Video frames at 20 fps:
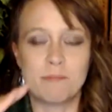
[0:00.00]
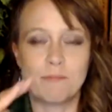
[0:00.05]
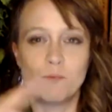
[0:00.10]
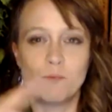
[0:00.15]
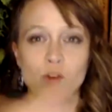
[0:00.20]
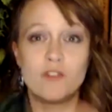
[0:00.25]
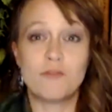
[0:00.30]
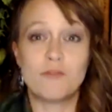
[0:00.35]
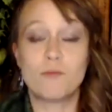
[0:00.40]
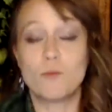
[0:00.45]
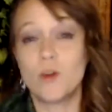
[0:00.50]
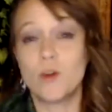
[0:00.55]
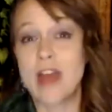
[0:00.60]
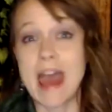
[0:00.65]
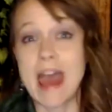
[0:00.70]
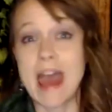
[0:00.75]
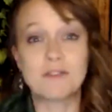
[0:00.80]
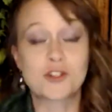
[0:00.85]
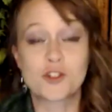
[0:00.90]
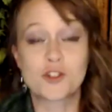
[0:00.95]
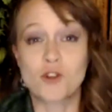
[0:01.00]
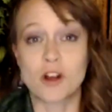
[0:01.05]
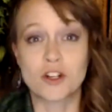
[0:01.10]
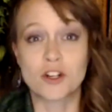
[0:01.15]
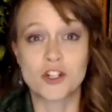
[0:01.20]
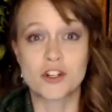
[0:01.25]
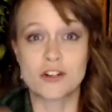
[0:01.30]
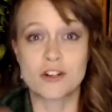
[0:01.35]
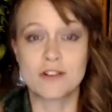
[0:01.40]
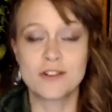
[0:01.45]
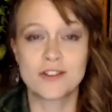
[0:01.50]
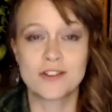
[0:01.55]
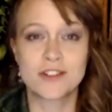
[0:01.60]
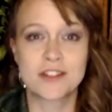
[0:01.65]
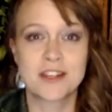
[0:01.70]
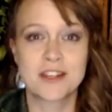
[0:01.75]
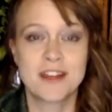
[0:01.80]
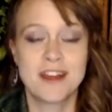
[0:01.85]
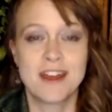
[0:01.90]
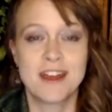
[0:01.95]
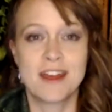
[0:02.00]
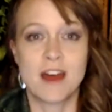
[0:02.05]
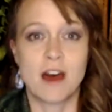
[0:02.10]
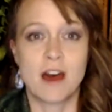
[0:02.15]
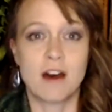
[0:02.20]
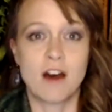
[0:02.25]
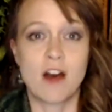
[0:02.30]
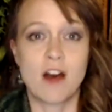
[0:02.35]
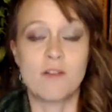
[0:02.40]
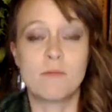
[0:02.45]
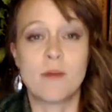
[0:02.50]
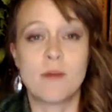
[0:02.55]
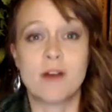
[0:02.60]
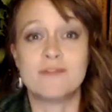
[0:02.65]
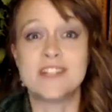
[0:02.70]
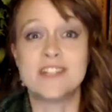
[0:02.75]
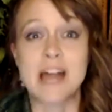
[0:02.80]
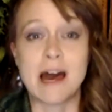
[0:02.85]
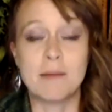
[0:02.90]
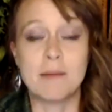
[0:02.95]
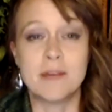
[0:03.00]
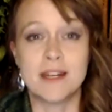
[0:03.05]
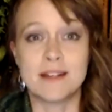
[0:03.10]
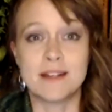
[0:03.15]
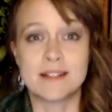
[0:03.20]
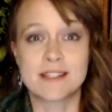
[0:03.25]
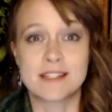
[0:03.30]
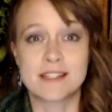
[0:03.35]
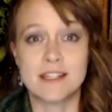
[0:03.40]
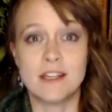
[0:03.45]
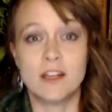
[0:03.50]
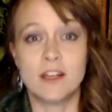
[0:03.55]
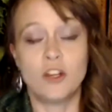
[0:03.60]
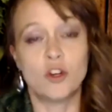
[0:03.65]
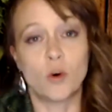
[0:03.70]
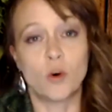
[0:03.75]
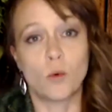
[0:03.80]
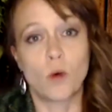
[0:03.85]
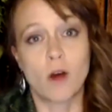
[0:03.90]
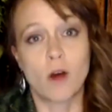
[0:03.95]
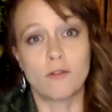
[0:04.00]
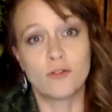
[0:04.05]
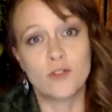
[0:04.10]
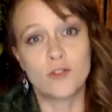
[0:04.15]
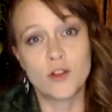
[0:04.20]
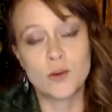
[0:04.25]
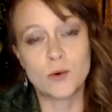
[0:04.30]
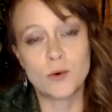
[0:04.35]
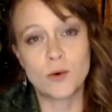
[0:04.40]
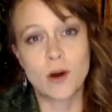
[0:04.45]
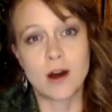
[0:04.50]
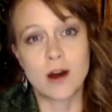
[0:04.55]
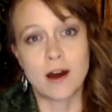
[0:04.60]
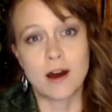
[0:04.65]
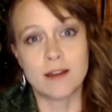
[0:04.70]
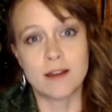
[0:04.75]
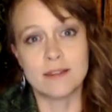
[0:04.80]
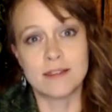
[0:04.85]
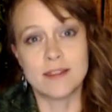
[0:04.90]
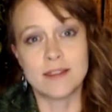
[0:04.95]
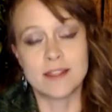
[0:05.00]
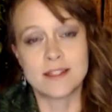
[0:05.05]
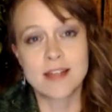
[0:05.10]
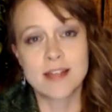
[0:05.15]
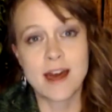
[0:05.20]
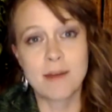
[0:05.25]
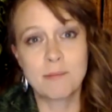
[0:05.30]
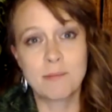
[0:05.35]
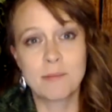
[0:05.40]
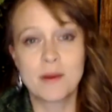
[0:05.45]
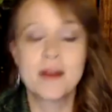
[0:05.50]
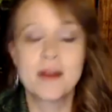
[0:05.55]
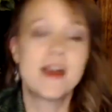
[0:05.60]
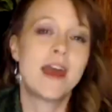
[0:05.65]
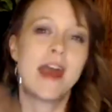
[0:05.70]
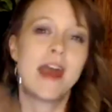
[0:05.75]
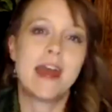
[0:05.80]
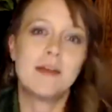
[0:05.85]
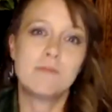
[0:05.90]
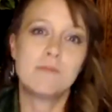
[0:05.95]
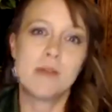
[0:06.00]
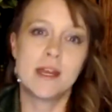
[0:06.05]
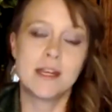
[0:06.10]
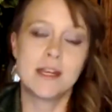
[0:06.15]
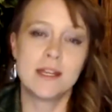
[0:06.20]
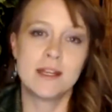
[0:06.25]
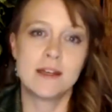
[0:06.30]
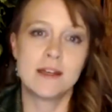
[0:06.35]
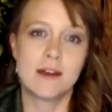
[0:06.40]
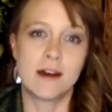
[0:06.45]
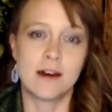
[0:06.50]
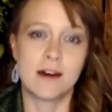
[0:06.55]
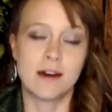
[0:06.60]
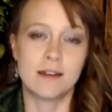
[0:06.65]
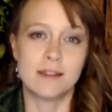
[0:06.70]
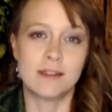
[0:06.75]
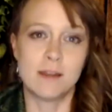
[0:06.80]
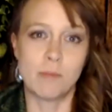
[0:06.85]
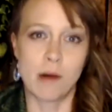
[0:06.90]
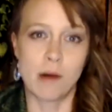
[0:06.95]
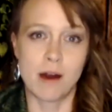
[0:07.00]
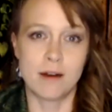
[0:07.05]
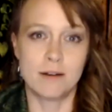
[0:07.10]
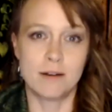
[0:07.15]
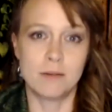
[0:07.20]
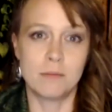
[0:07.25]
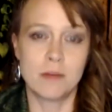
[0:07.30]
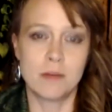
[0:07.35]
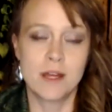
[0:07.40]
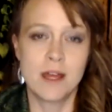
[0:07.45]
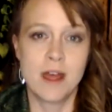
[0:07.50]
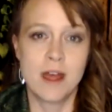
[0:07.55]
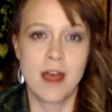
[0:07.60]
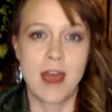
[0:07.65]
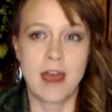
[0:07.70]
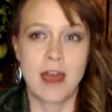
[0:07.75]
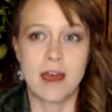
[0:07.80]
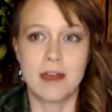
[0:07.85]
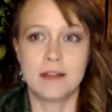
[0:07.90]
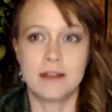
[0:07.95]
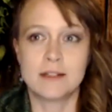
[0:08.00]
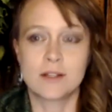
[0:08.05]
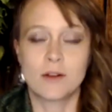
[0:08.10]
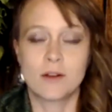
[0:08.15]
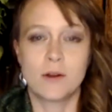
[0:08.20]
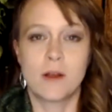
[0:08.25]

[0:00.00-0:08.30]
we have structures of dominancy, you know, a few on the top and many on the bottom. And